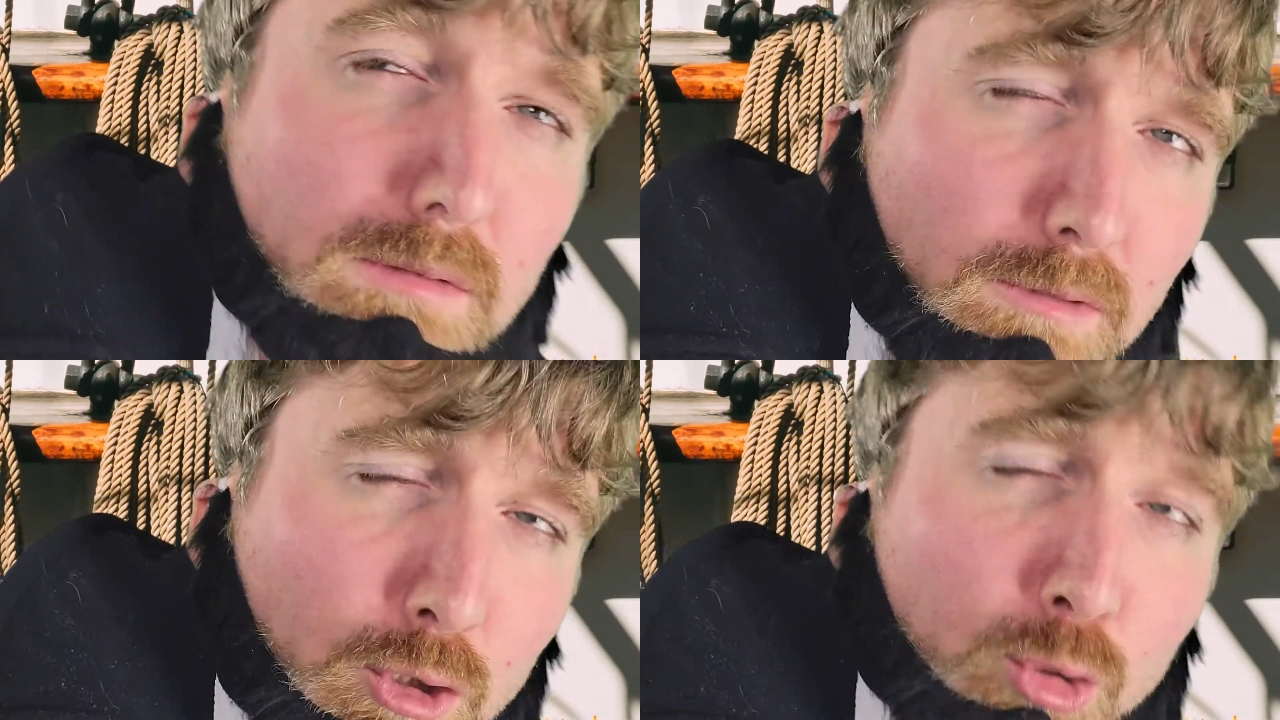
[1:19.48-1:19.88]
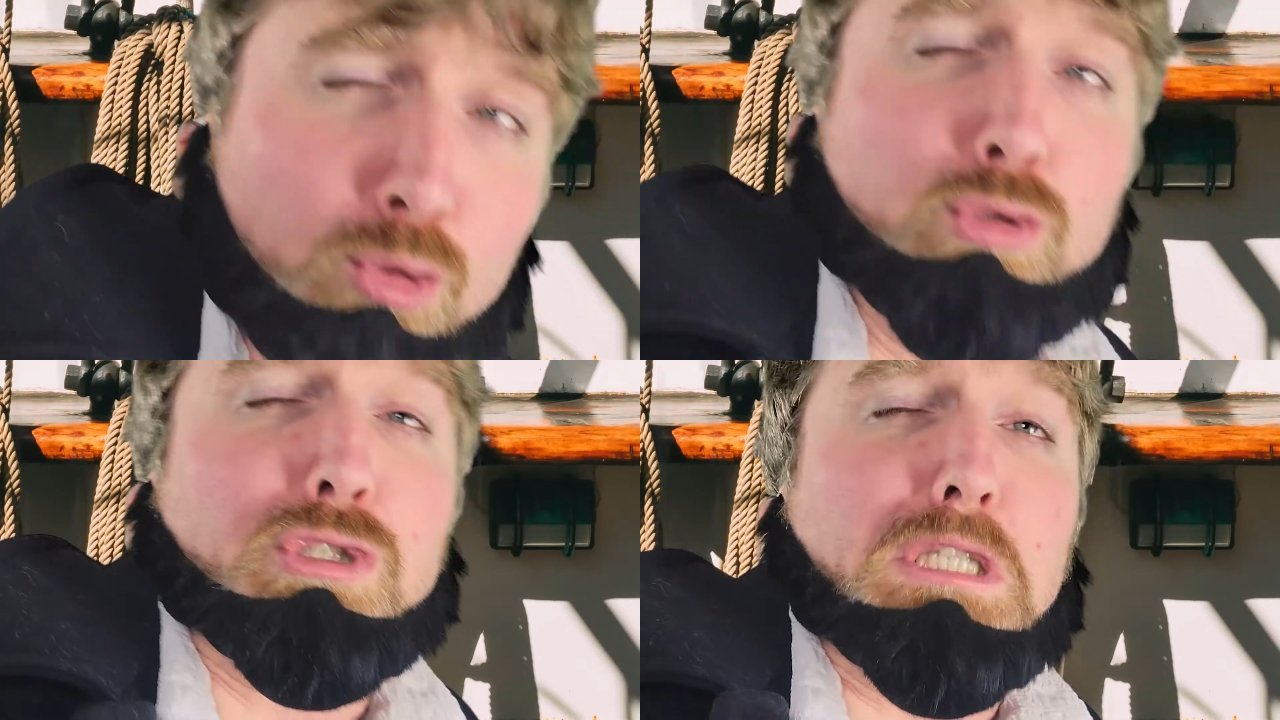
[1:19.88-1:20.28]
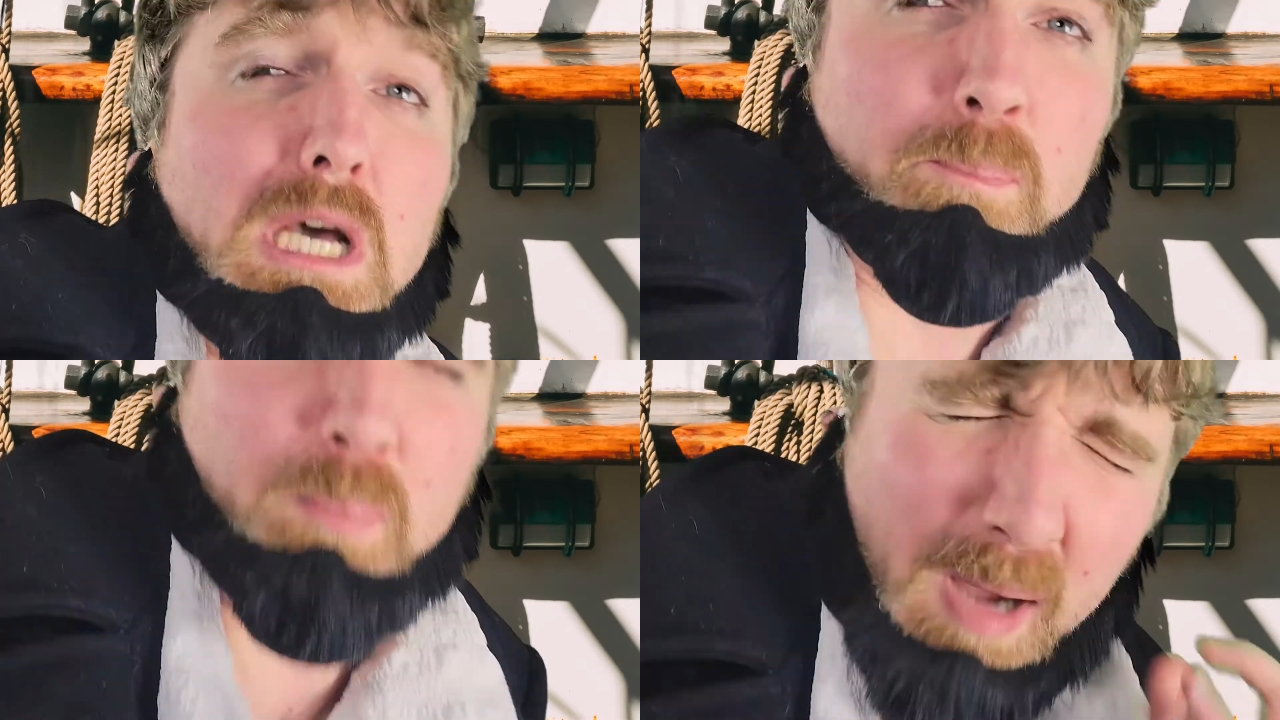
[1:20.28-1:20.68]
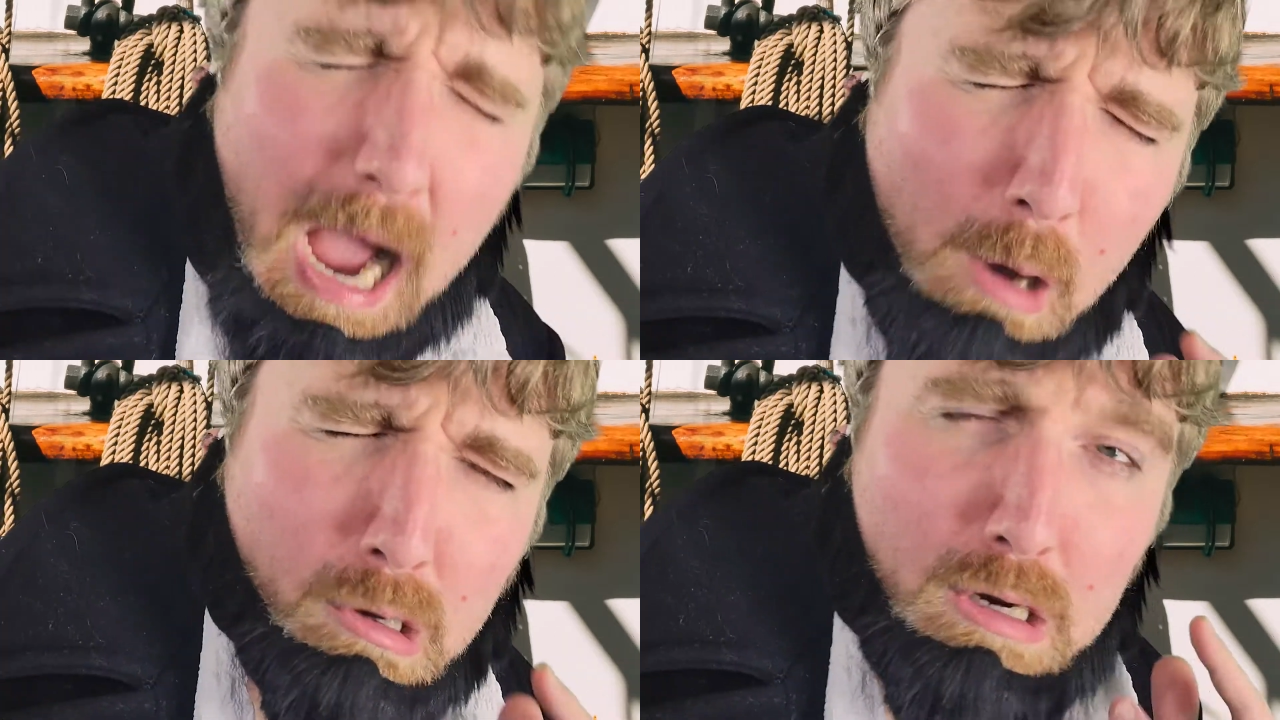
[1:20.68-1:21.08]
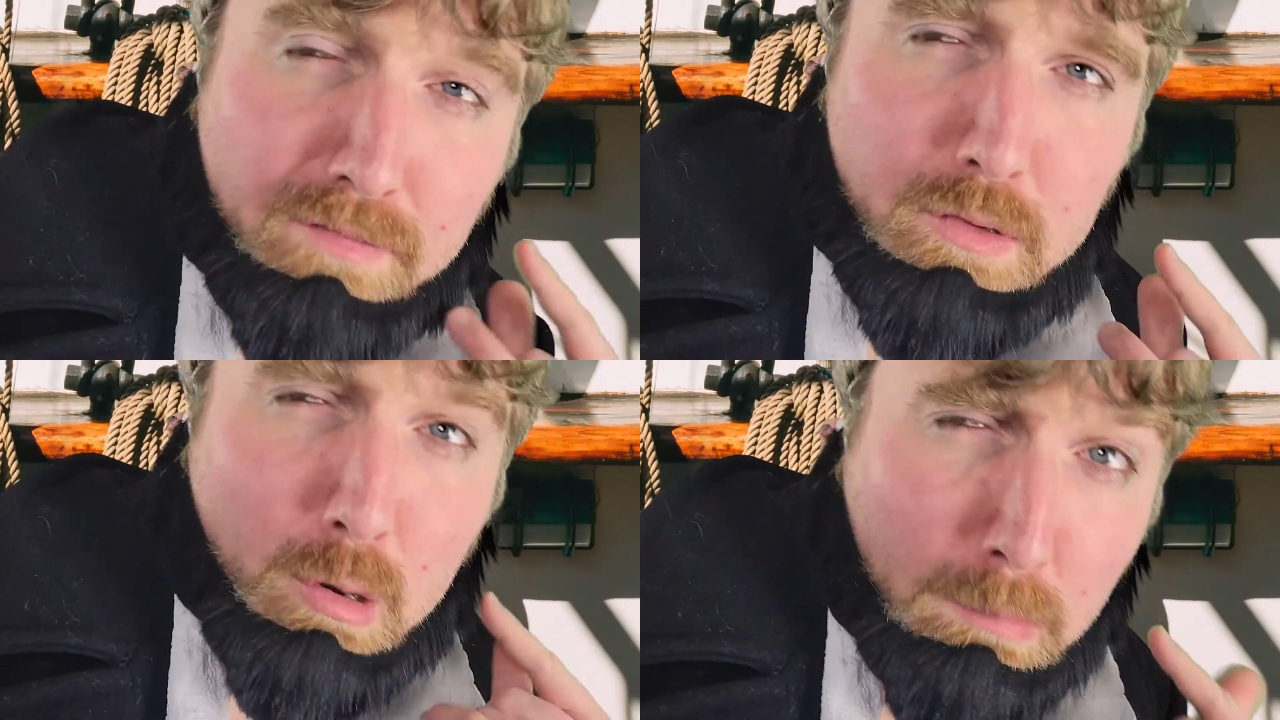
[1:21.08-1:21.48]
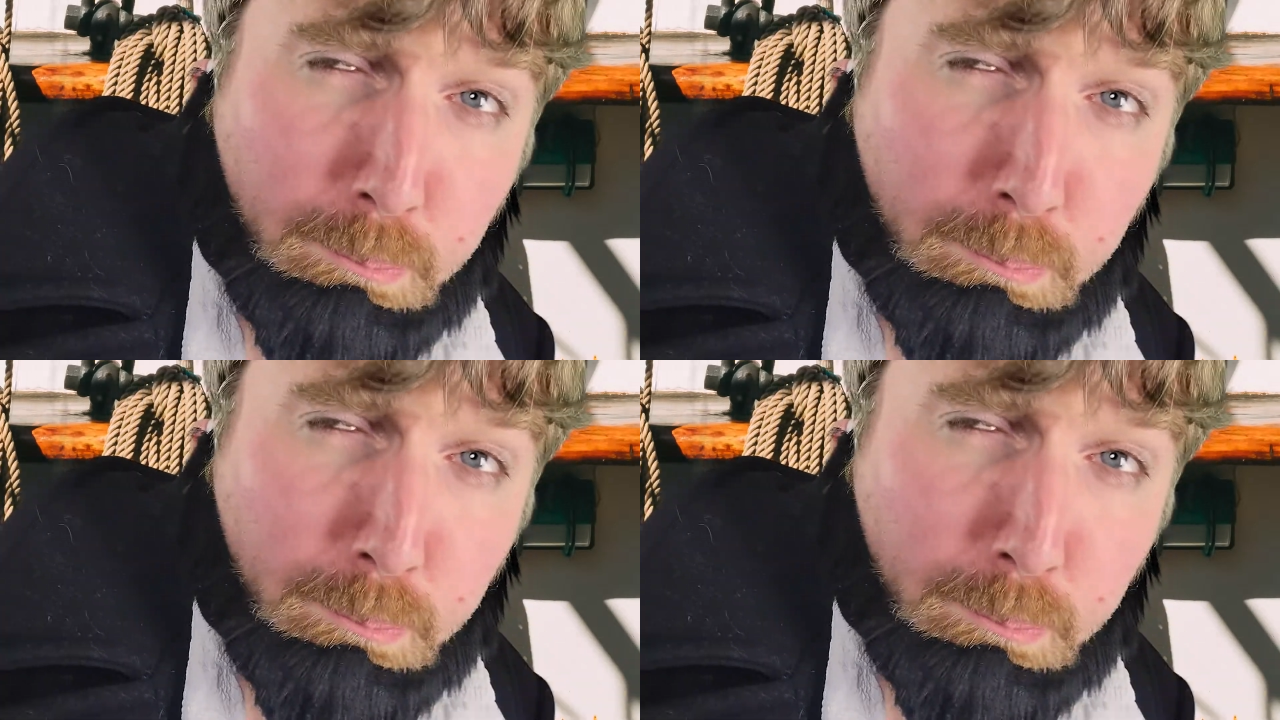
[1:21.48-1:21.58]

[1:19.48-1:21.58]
Use the power of your